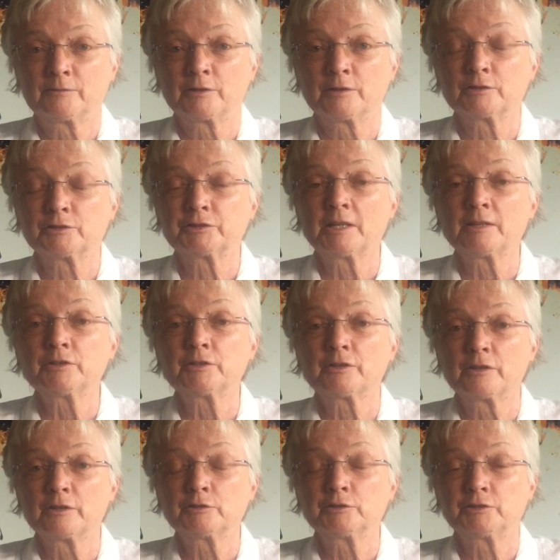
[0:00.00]
for the center
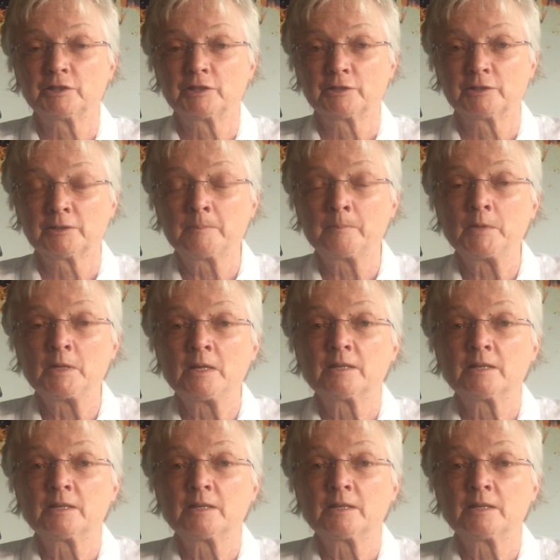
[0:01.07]
this year